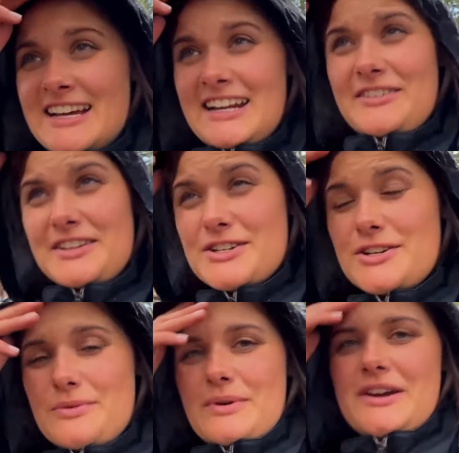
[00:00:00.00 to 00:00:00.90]
Not really
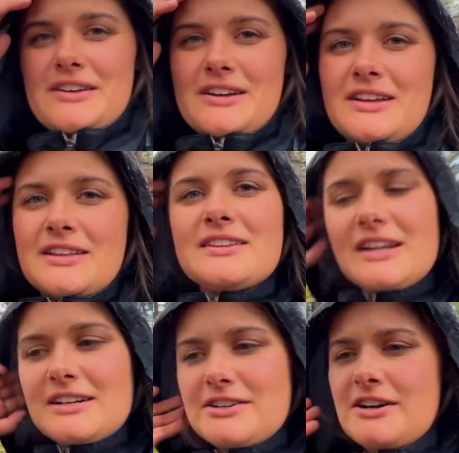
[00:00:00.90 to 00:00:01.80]
sure where the
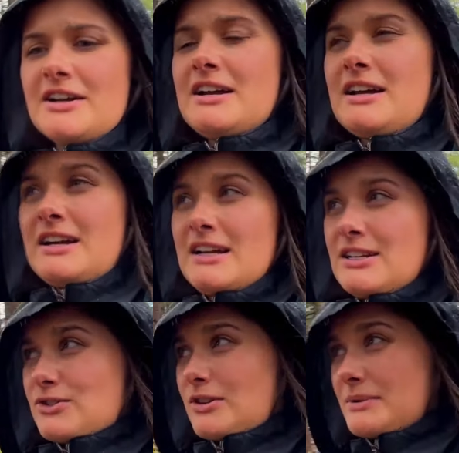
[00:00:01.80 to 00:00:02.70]

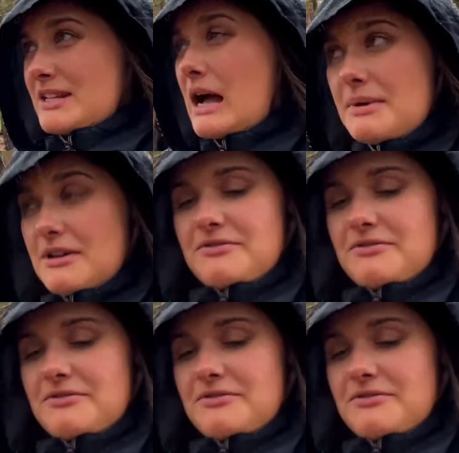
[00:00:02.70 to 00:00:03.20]
thunderstorm is coming